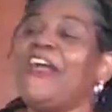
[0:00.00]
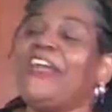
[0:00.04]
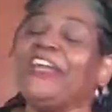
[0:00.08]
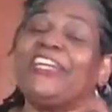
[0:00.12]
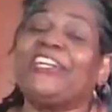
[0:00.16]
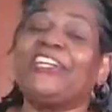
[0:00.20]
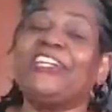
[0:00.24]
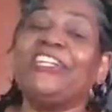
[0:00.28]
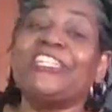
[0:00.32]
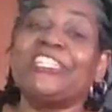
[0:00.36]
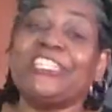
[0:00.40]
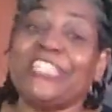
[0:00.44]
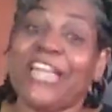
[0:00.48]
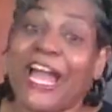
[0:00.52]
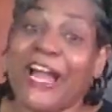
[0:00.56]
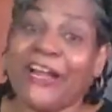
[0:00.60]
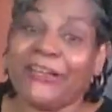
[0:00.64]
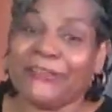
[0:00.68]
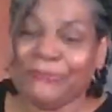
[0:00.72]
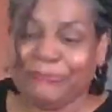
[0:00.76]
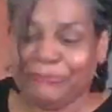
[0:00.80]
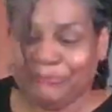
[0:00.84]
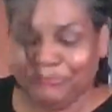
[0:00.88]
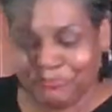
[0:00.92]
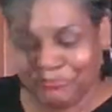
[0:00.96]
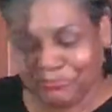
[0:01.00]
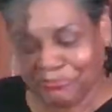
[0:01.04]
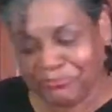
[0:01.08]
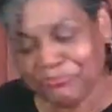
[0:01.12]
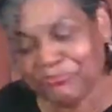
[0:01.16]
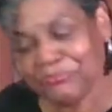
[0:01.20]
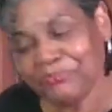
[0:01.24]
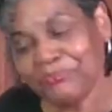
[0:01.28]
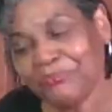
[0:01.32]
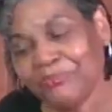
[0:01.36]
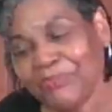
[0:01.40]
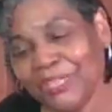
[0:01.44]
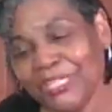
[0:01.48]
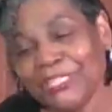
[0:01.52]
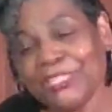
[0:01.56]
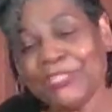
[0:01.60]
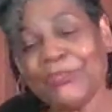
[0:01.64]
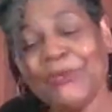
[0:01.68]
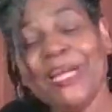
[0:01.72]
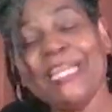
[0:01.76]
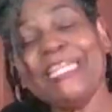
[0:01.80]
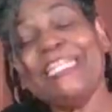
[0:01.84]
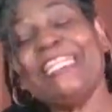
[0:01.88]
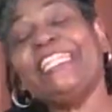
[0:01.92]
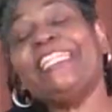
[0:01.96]
It cooked out. So
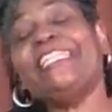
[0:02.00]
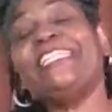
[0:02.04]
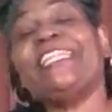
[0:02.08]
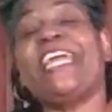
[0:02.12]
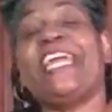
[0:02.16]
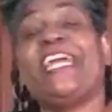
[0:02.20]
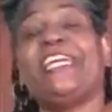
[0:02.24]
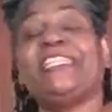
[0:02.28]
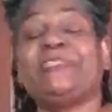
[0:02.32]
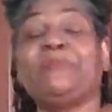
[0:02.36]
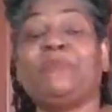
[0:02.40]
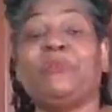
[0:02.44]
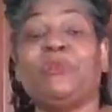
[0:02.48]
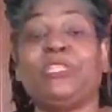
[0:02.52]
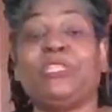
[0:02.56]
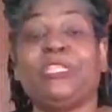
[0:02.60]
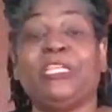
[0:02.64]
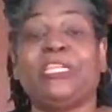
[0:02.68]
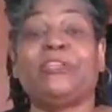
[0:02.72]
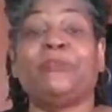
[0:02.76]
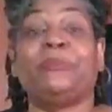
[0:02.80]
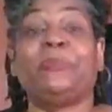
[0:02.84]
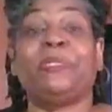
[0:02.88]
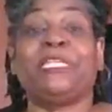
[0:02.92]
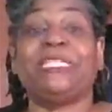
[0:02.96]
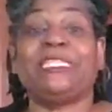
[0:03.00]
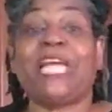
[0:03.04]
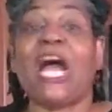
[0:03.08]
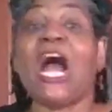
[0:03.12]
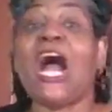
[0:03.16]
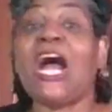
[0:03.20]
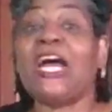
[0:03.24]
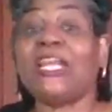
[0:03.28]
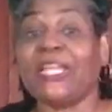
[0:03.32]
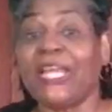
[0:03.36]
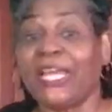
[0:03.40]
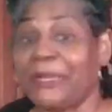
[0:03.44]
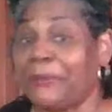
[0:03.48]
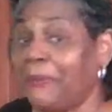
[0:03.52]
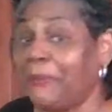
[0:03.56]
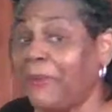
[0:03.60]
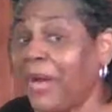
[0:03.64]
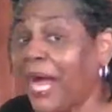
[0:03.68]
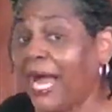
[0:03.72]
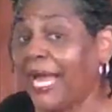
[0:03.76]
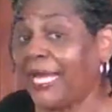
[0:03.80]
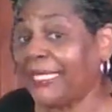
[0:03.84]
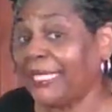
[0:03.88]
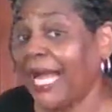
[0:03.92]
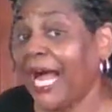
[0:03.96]
I needed to add some more liquid because I like
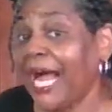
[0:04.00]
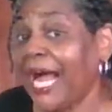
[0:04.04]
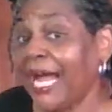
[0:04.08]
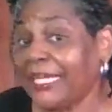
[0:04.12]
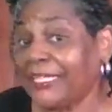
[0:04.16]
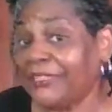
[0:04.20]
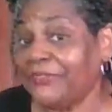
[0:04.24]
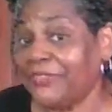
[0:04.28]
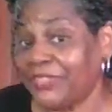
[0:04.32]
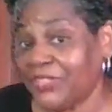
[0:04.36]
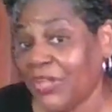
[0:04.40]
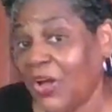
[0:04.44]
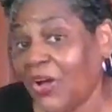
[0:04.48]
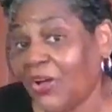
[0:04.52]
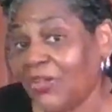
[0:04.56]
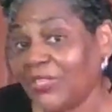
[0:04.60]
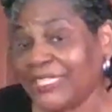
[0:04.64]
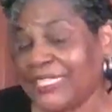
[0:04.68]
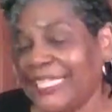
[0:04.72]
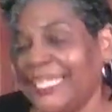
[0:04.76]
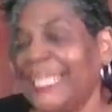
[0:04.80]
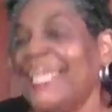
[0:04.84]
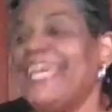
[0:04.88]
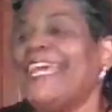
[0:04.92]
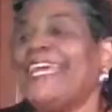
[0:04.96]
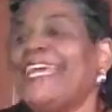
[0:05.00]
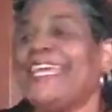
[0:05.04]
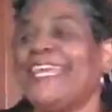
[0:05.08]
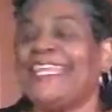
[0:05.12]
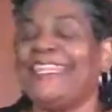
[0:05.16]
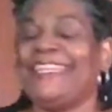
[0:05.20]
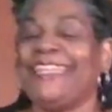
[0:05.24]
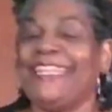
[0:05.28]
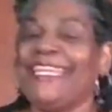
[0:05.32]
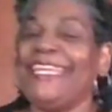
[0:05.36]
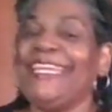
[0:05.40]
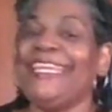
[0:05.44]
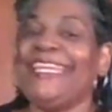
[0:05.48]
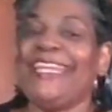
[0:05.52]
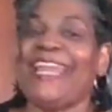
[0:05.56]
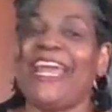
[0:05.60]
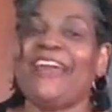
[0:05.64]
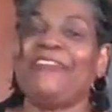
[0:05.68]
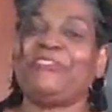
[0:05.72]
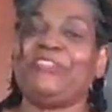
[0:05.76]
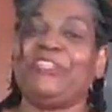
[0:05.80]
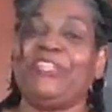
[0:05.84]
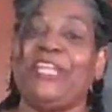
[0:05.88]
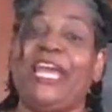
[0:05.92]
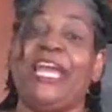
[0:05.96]
mine kind of saucy. And then
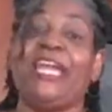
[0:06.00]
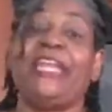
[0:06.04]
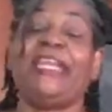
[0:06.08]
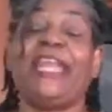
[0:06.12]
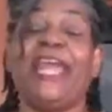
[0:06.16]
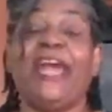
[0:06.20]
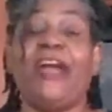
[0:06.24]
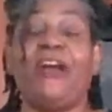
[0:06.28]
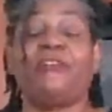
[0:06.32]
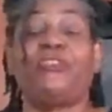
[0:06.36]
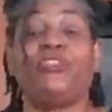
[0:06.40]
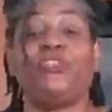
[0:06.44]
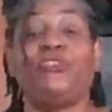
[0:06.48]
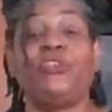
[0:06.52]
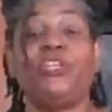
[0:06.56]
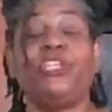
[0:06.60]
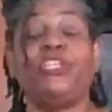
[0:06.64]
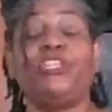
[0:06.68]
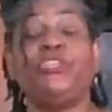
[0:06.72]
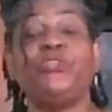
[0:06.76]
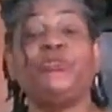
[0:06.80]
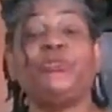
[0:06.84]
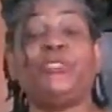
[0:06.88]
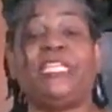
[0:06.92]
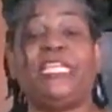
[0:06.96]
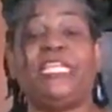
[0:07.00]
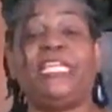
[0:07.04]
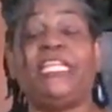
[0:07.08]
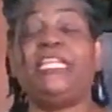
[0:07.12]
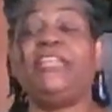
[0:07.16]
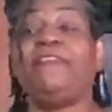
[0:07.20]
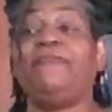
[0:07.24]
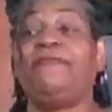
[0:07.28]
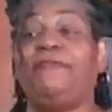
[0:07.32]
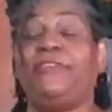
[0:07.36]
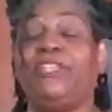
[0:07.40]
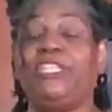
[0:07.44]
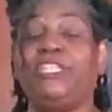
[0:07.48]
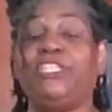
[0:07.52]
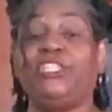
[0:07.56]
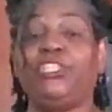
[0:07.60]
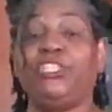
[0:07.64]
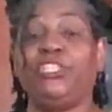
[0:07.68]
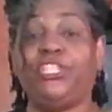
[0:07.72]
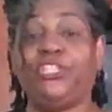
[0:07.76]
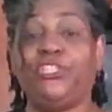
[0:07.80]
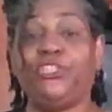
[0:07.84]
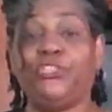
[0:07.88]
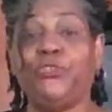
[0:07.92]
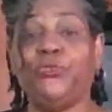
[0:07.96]
after that, now you can use any fish
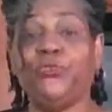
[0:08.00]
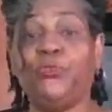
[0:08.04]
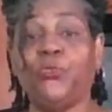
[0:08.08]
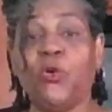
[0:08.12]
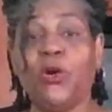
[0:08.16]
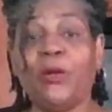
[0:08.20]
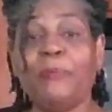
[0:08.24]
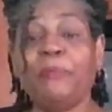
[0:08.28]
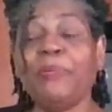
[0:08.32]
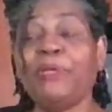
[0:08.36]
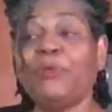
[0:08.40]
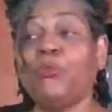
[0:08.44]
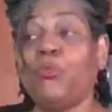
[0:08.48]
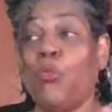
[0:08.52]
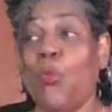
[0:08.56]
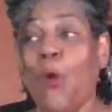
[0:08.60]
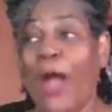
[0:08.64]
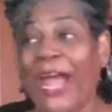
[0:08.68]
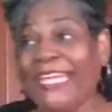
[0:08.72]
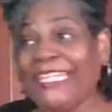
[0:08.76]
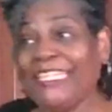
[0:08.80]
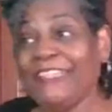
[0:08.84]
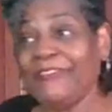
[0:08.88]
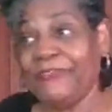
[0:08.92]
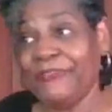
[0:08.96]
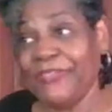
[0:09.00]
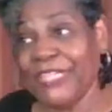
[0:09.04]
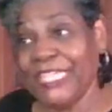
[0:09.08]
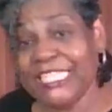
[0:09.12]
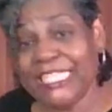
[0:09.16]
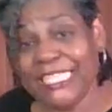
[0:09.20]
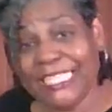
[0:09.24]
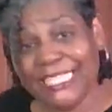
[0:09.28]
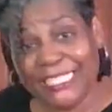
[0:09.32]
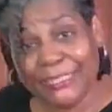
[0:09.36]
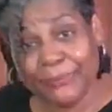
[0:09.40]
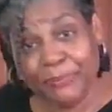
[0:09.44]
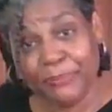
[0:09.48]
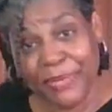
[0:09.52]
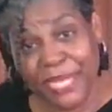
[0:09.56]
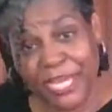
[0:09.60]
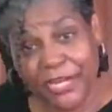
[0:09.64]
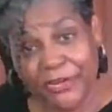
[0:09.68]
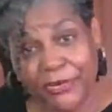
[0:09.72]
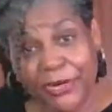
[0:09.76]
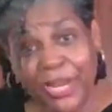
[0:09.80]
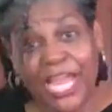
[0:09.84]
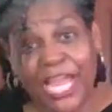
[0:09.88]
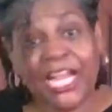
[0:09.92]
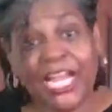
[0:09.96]
you want, but white fish is
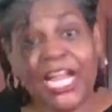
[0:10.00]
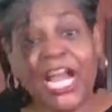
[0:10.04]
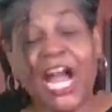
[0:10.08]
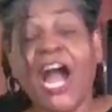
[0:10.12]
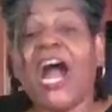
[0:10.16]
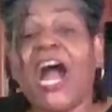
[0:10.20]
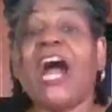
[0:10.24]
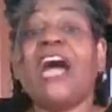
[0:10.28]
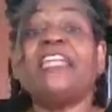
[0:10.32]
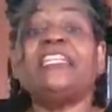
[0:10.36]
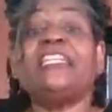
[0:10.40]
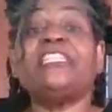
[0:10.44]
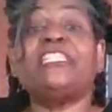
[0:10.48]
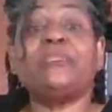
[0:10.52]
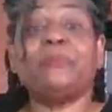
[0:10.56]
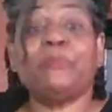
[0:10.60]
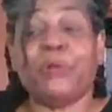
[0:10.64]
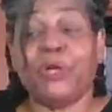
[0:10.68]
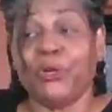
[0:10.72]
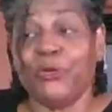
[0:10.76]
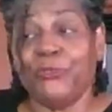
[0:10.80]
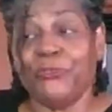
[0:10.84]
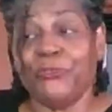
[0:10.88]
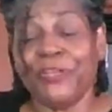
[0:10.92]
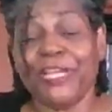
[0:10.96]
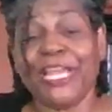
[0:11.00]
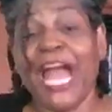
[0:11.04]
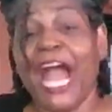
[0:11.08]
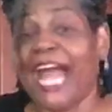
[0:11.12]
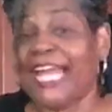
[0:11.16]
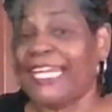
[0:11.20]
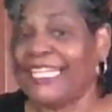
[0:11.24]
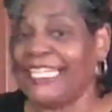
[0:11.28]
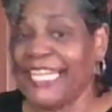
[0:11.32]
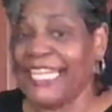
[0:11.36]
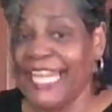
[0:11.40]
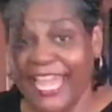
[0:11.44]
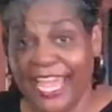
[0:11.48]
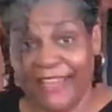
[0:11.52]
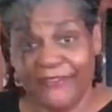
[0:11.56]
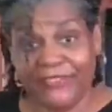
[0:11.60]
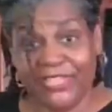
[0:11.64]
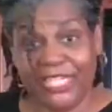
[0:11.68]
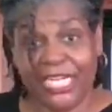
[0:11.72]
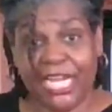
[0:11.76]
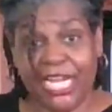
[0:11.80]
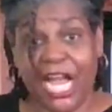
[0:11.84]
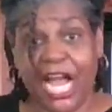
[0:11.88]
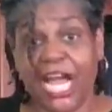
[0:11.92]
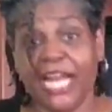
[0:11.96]
better. Cod is perfect. I didn't have
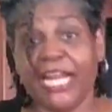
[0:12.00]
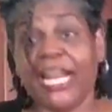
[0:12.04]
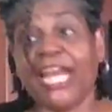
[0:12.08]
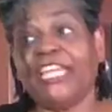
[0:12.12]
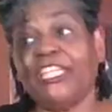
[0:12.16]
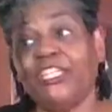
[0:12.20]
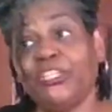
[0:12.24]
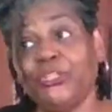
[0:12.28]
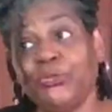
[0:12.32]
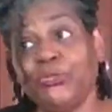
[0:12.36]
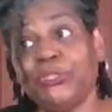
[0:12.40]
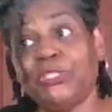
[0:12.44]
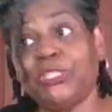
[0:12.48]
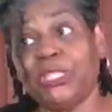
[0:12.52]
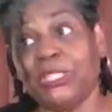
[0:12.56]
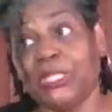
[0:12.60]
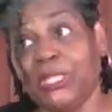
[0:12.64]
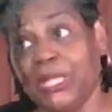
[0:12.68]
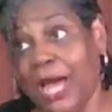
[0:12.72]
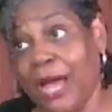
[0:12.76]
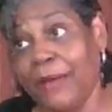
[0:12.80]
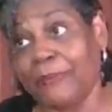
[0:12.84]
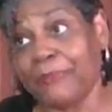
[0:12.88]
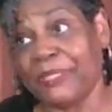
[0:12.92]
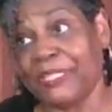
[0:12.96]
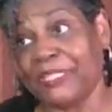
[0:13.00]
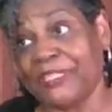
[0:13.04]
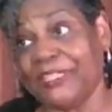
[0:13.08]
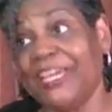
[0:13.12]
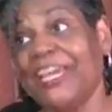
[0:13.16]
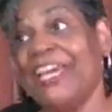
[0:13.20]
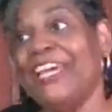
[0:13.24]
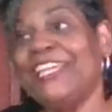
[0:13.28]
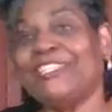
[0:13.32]
any cod. Use tilapia.